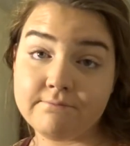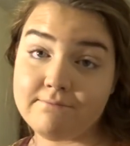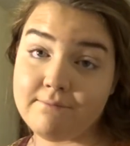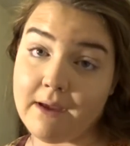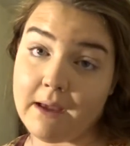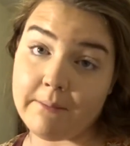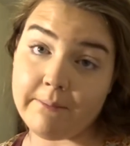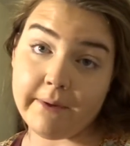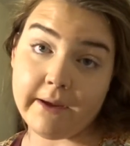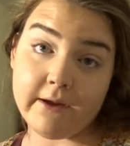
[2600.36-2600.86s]

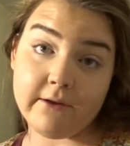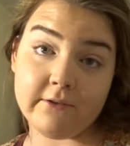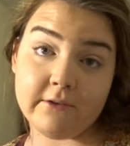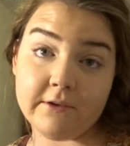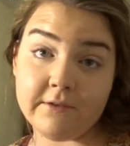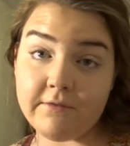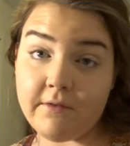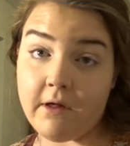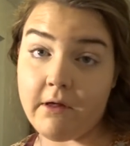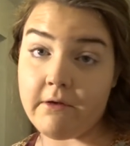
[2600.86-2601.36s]
my parents
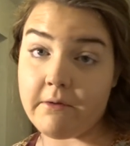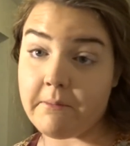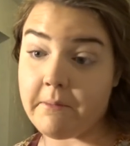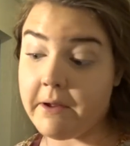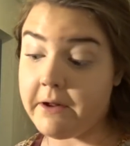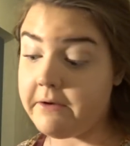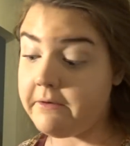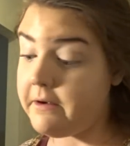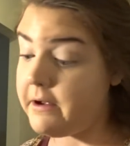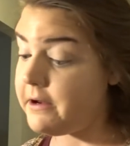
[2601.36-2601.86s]
are following
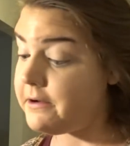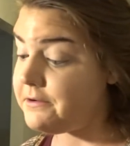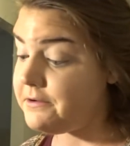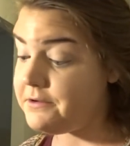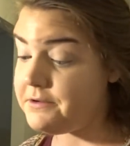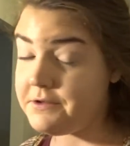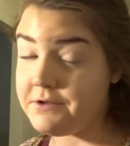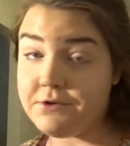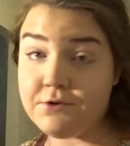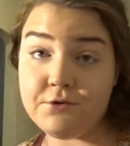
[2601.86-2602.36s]
my
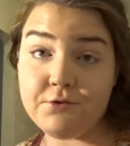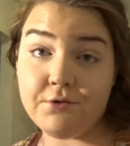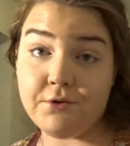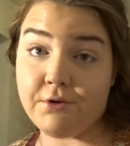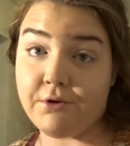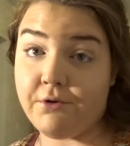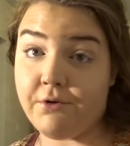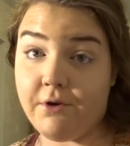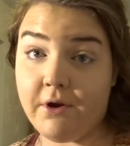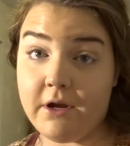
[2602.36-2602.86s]
directions. They're doing
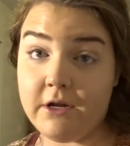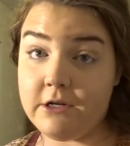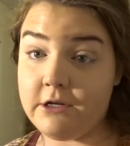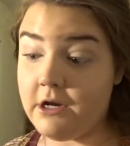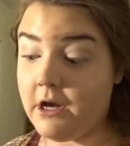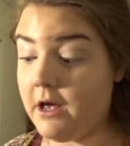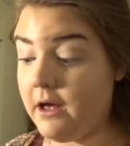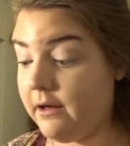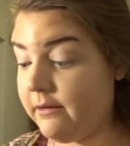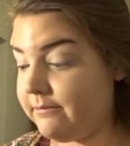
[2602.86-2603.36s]
a great
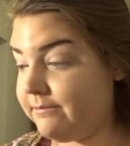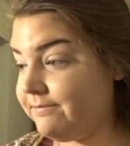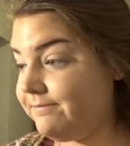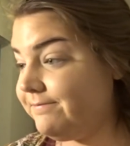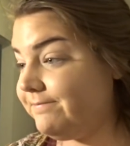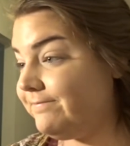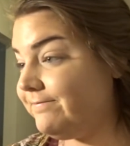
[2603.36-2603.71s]
job.